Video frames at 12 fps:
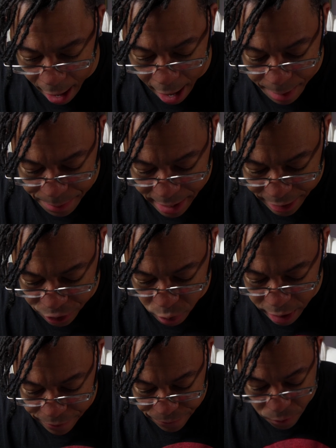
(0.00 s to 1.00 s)
I paid
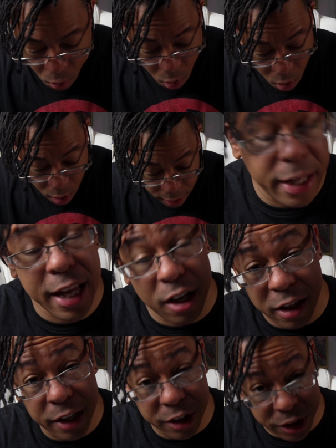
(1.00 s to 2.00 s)
$24. Key
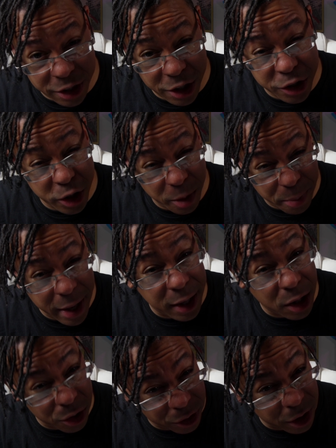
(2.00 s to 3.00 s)
Collector says I should have paid
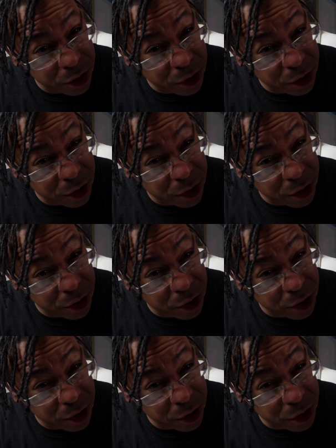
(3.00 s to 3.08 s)
closer to